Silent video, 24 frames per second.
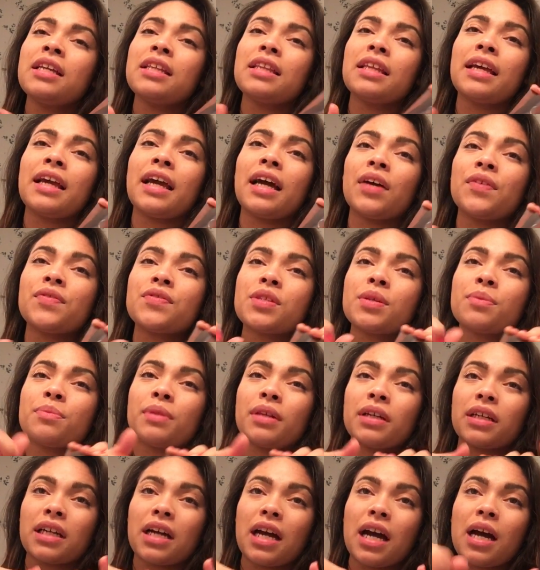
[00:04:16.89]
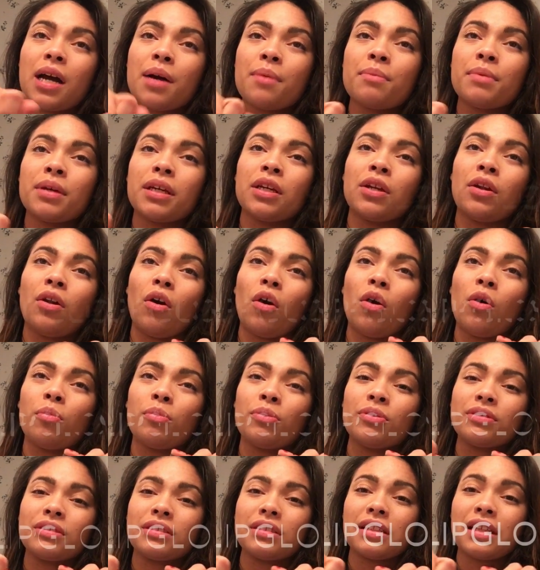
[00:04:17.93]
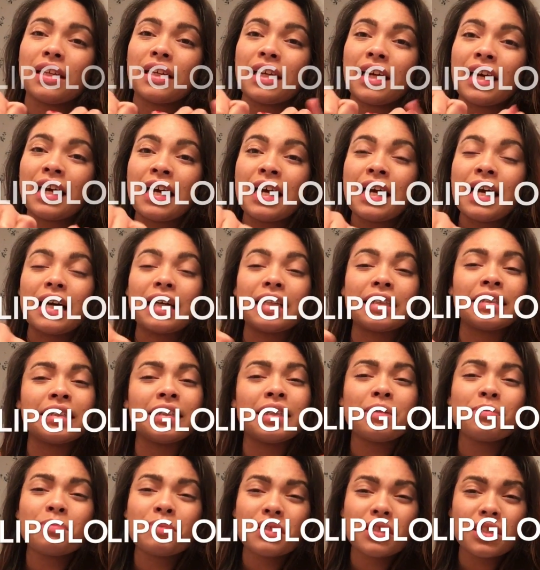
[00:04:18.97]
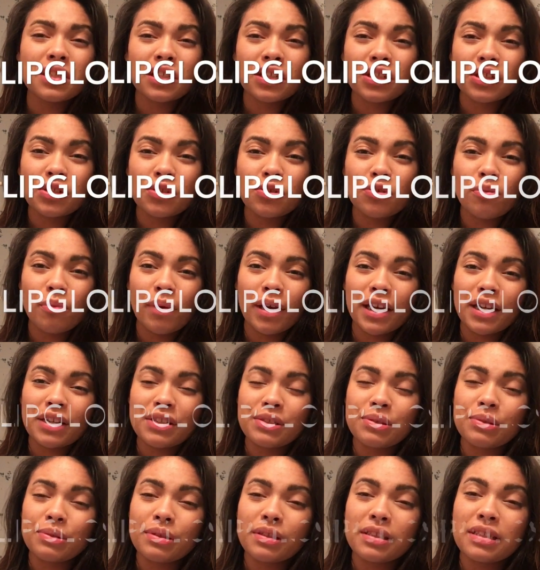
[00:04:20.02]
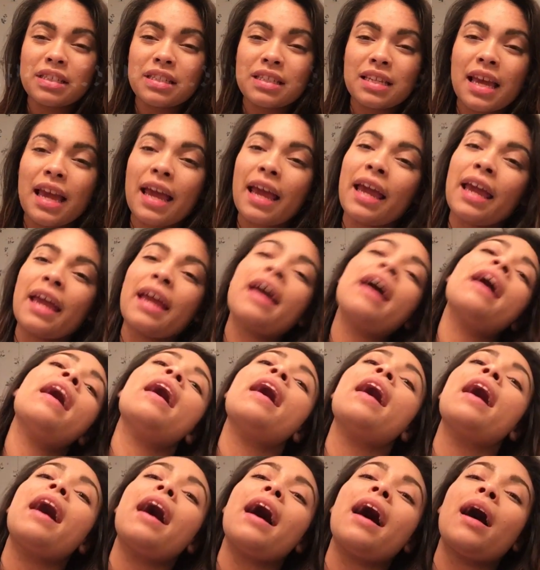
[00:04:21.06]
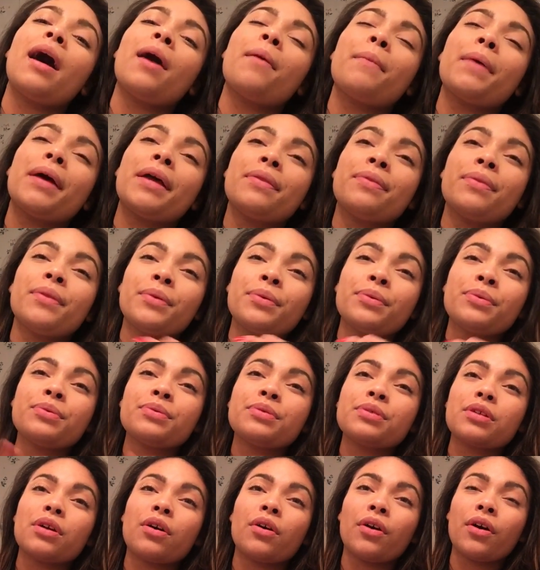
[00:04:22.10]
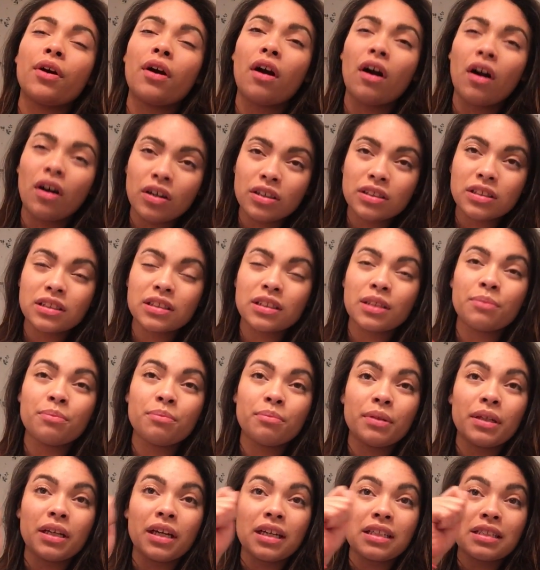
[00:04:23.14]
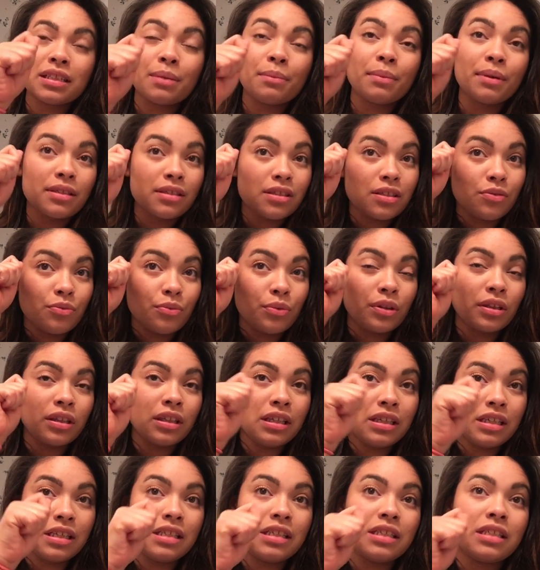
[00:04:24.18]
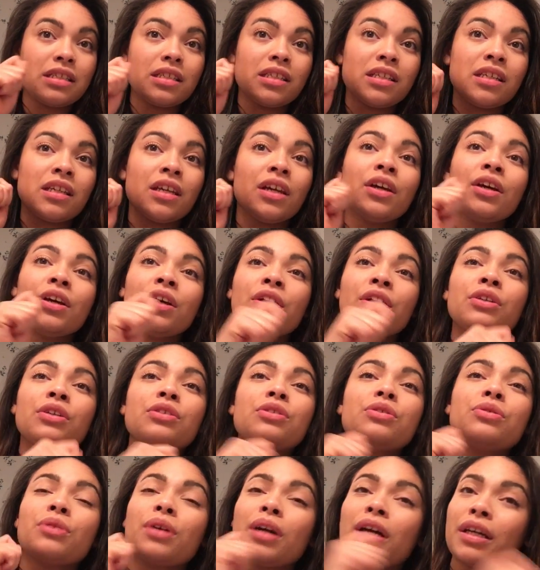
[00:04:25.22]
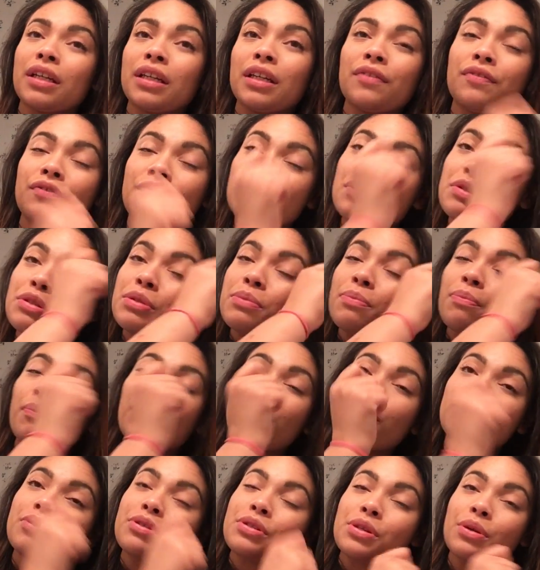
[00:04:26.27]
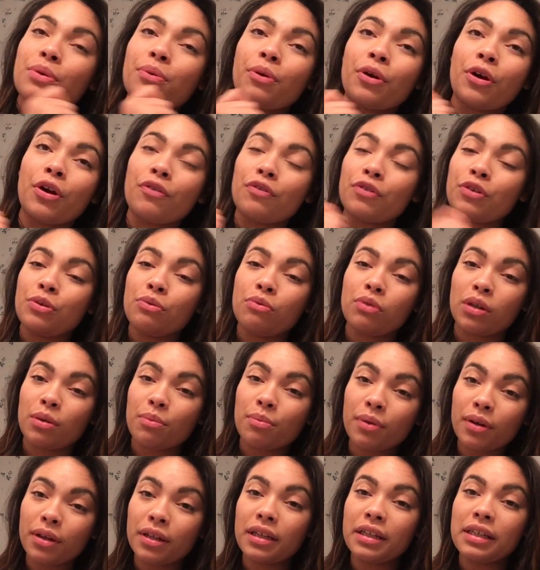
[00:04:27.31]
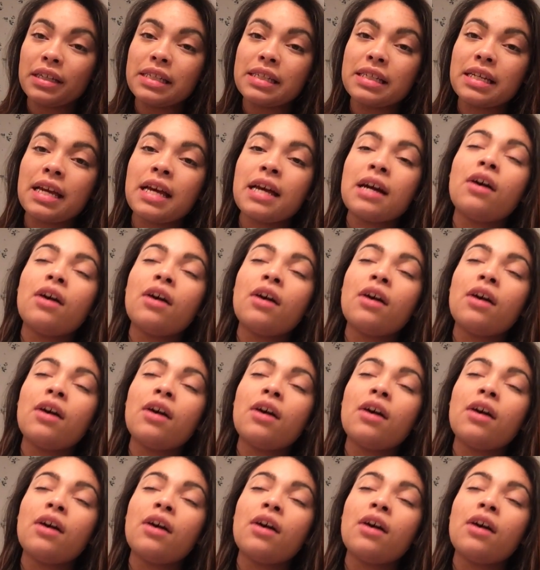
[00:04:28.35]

They have some that come in almost like a lipstick tube, I guess you could say, and those are awesome because it makes it really easy to kind of disperse it wherever you want to put it.